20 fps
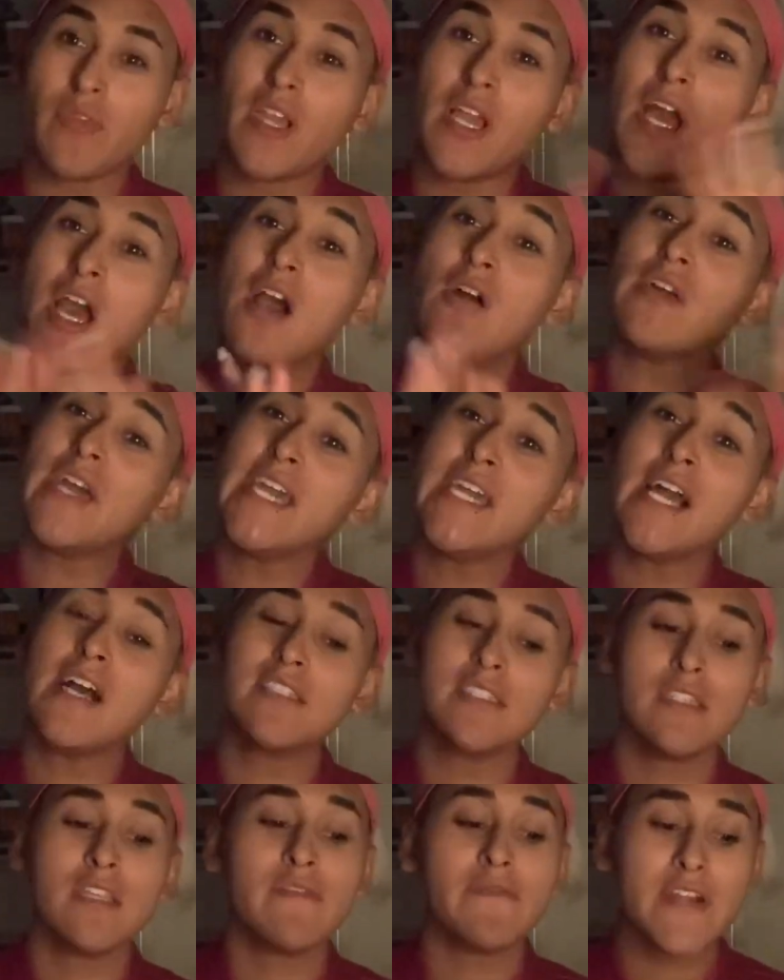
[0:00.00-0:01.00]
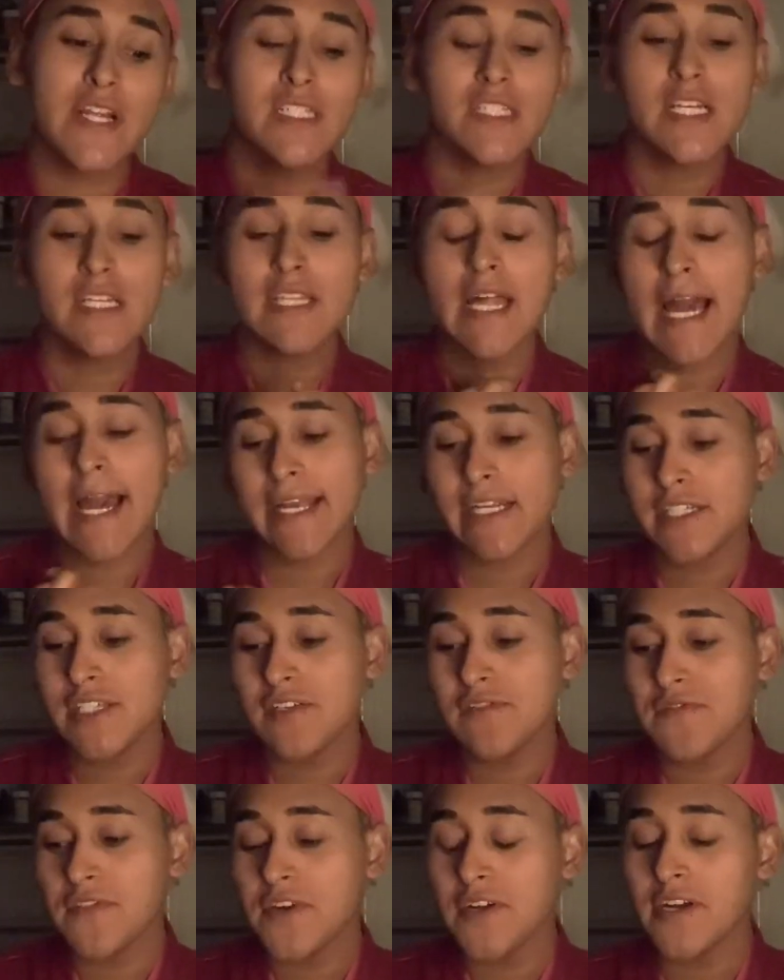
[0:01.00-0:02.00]
Okay, y'all, so the first thing that I
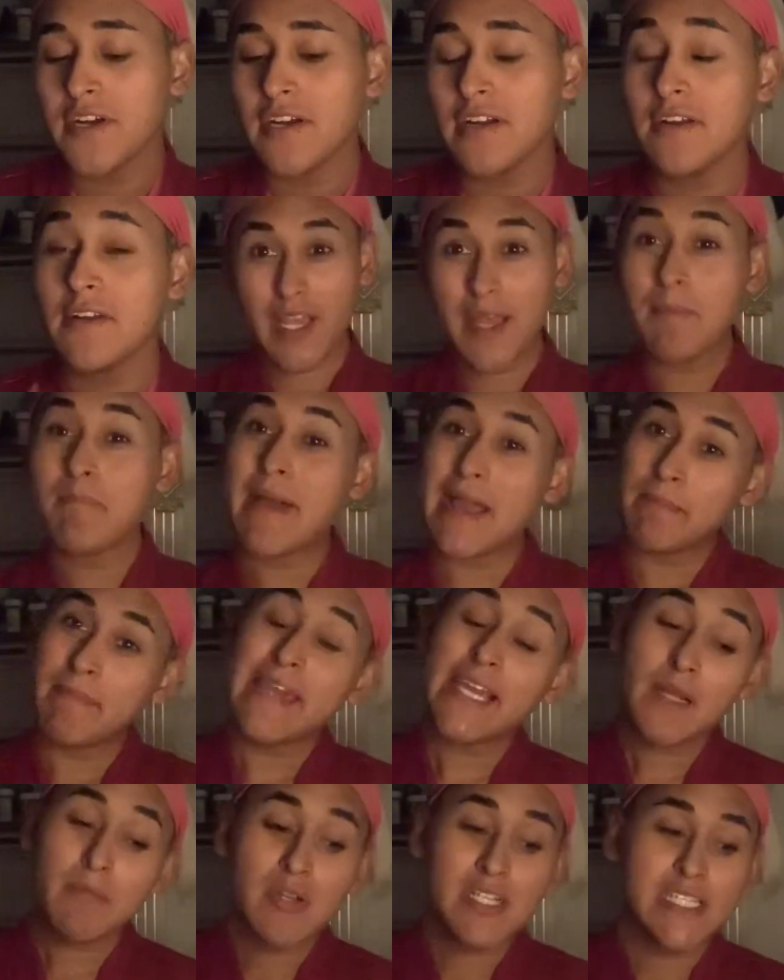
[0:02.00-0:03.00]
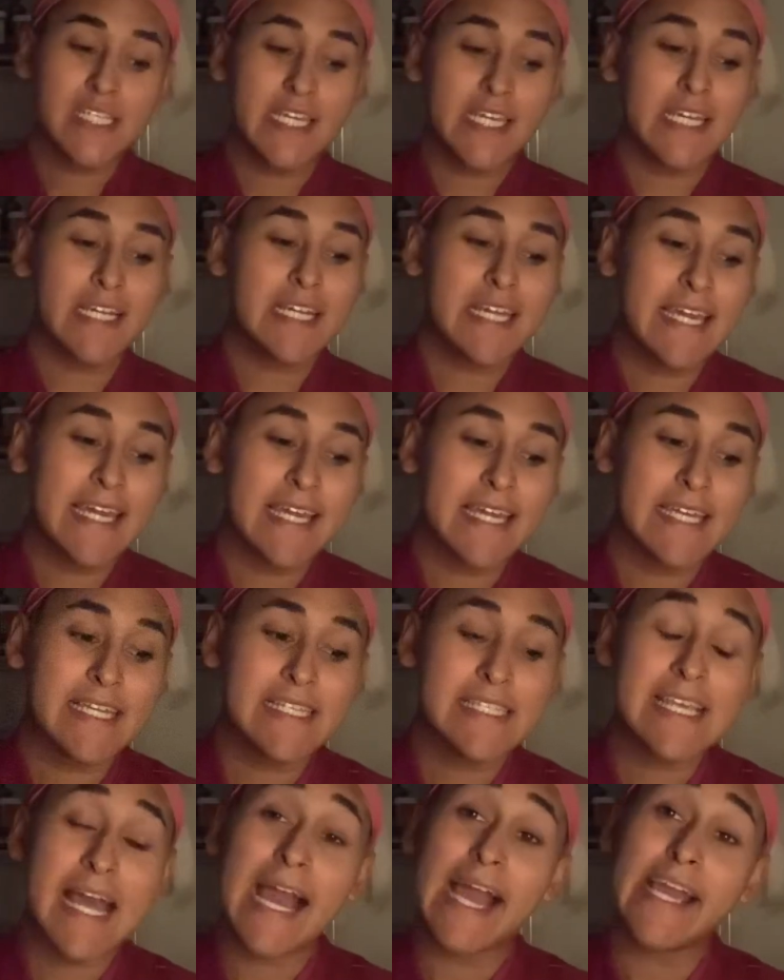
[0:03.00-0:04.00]
do for my makeup routine
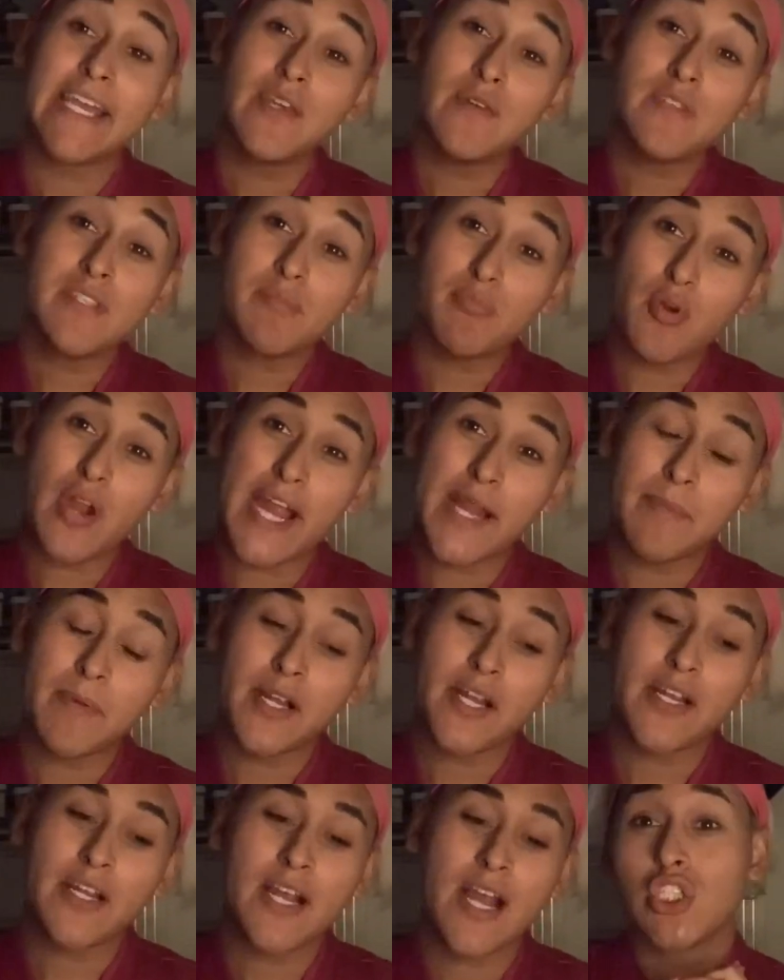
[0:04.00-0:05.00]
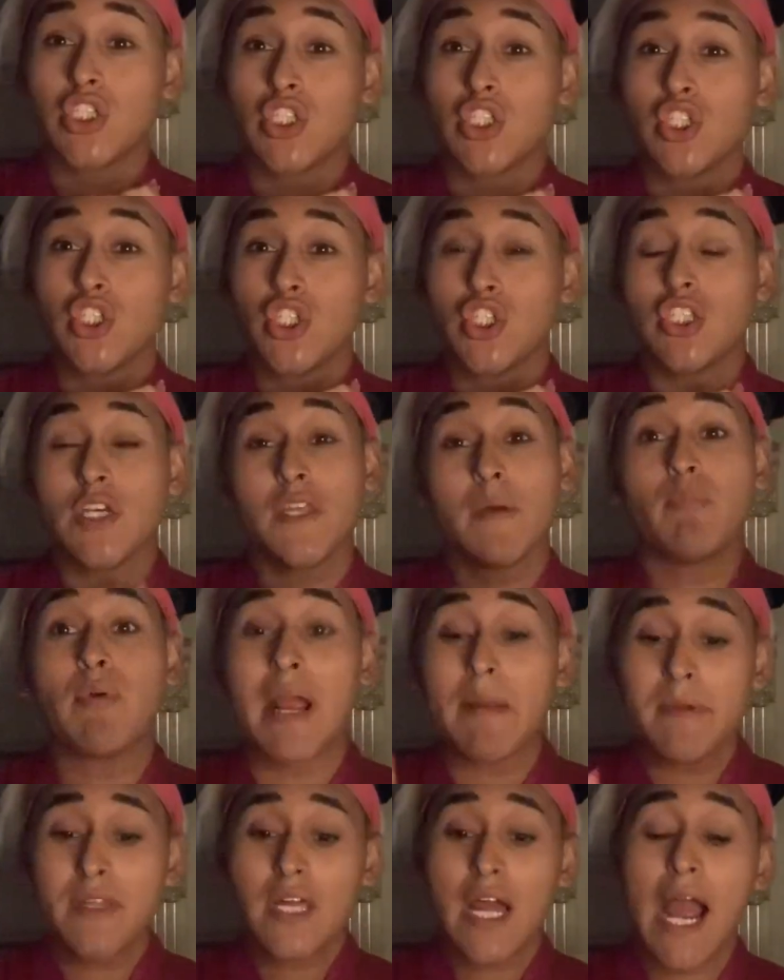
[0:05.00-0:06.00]
is I use primer. So the
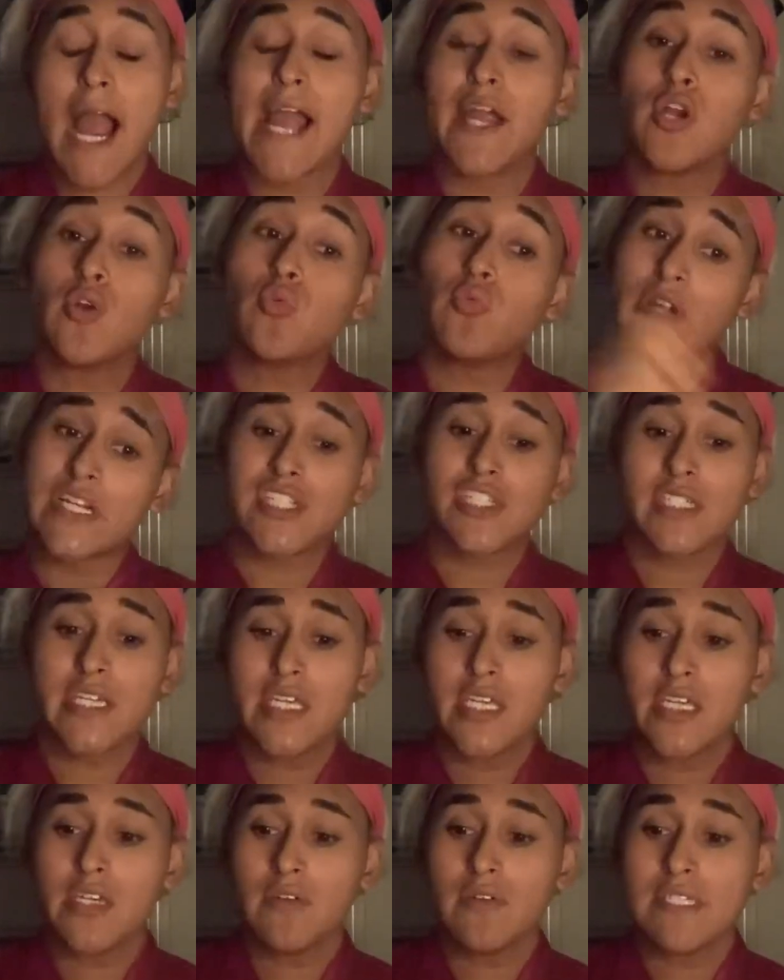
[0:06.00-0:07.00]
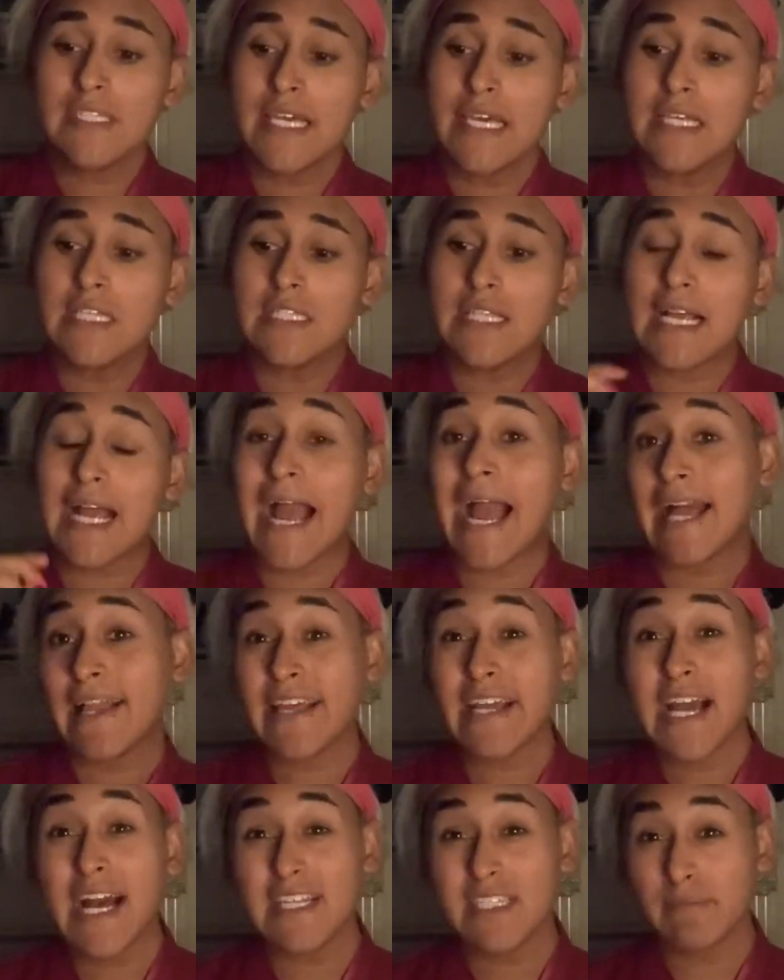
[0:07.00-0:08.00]
primer that I originally use is the
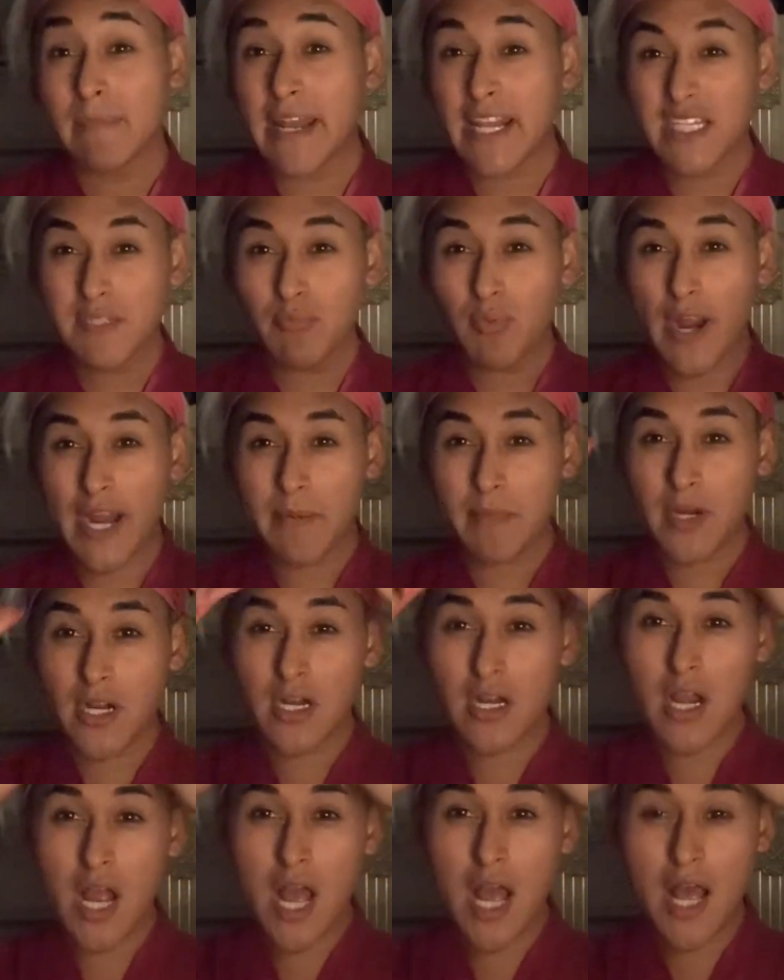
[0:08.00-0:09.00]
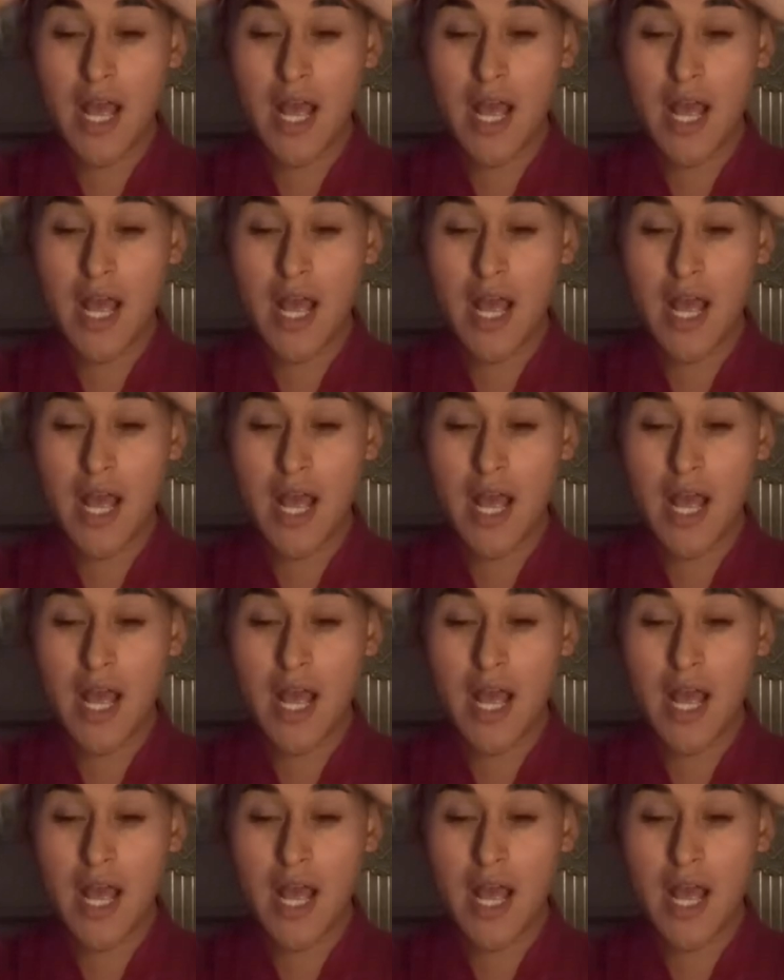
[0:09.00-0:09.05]
Kylie Cosmetics primer.